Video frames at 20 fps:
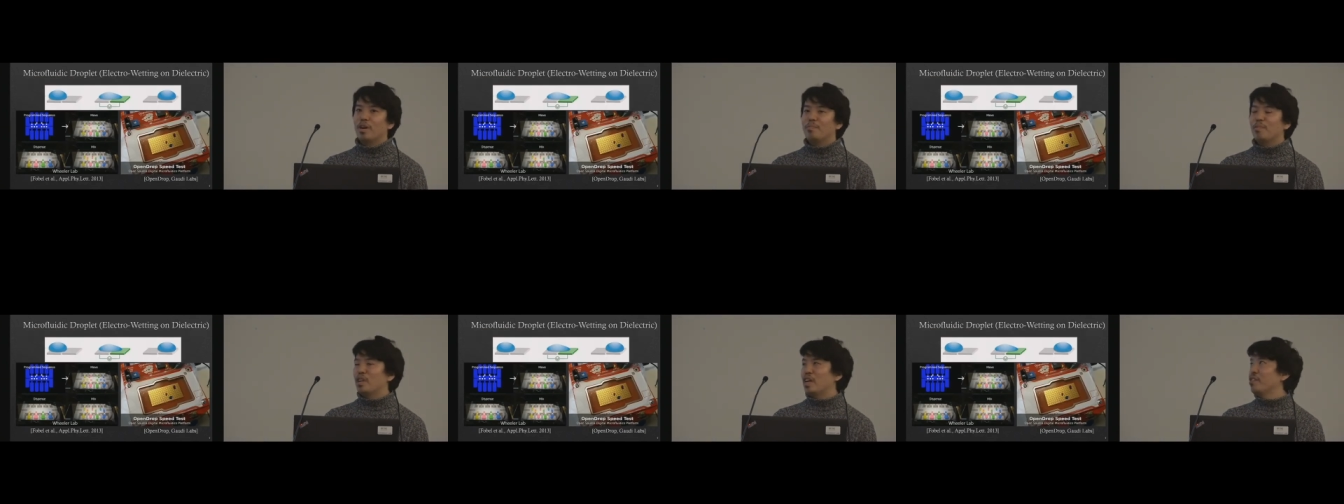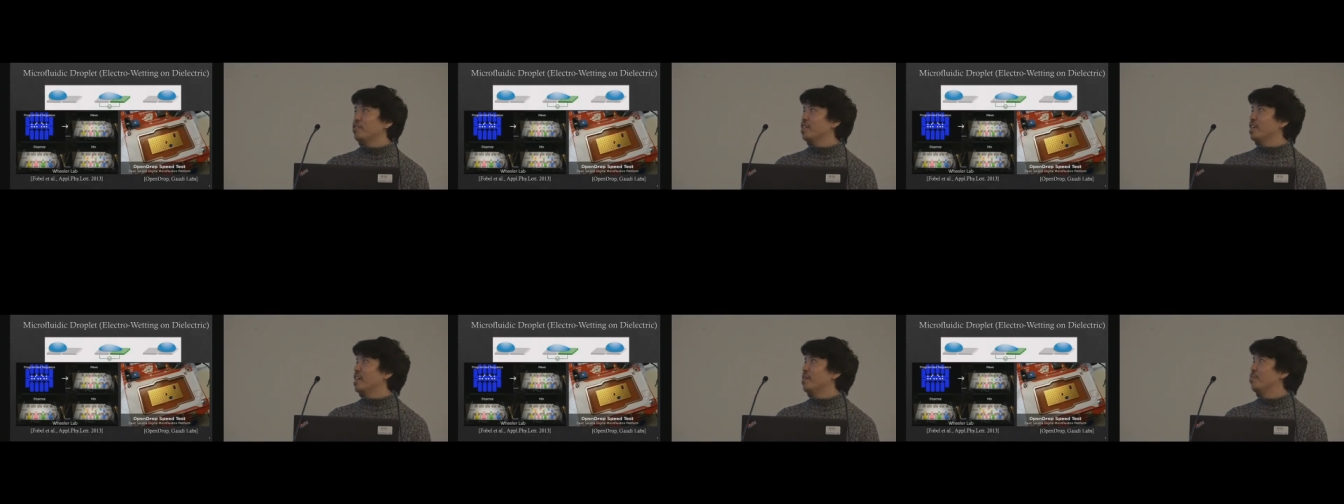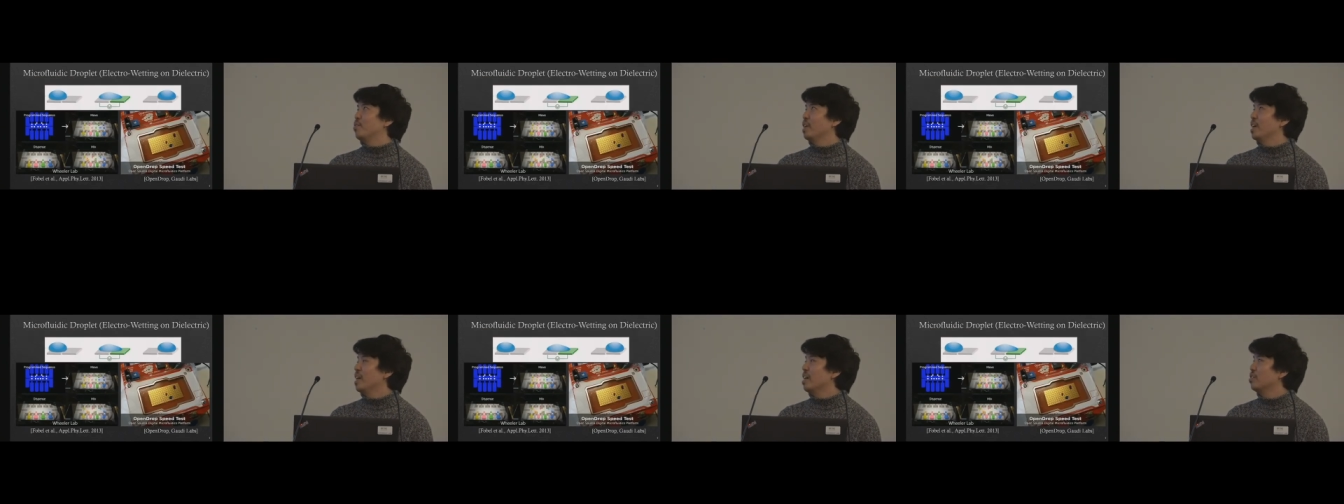More practical
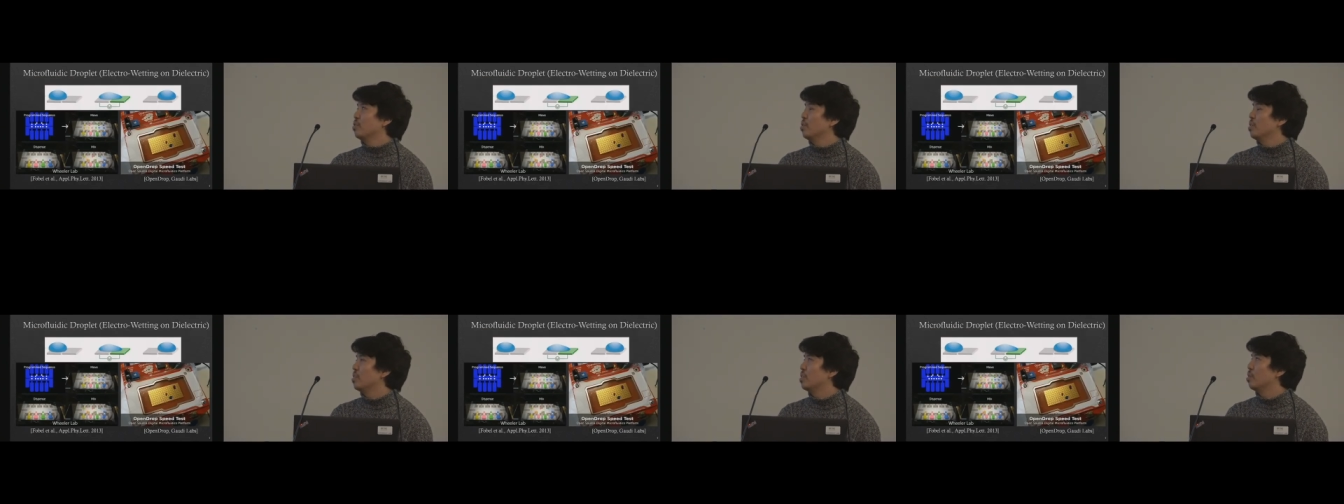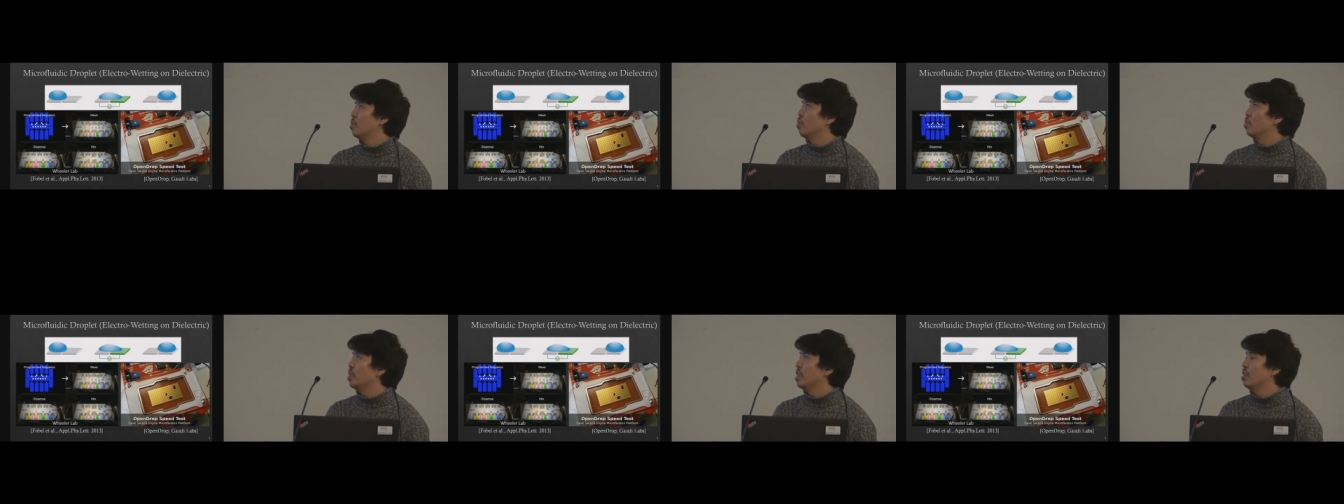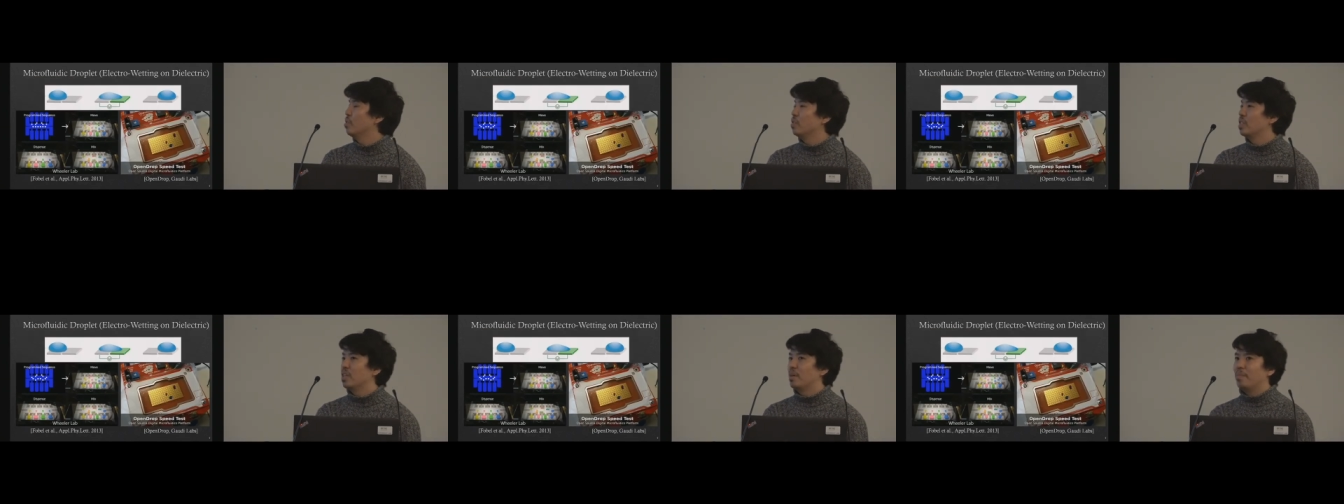application is
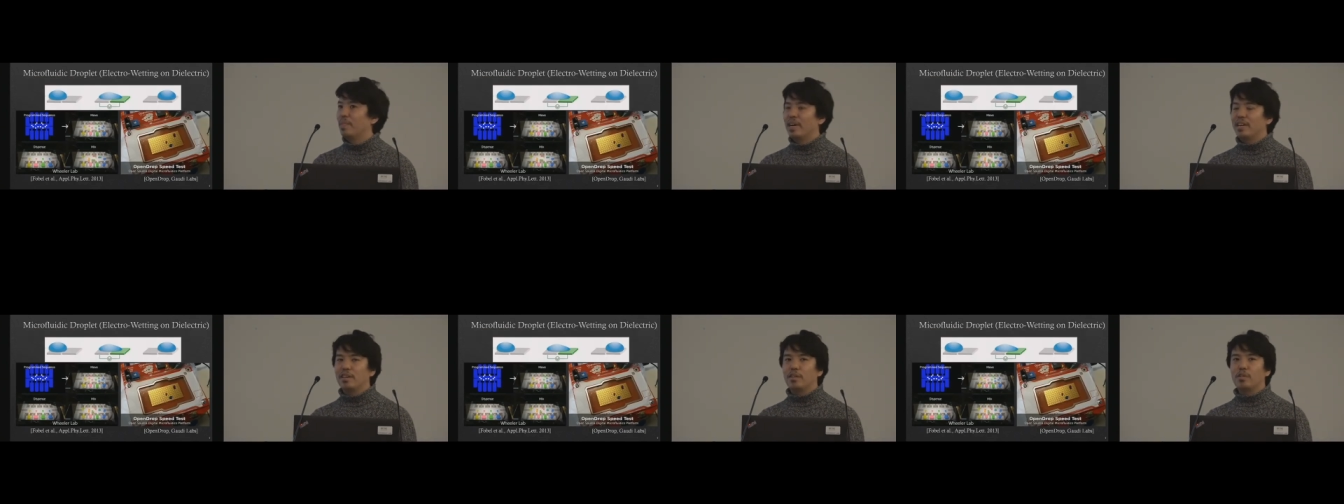going on the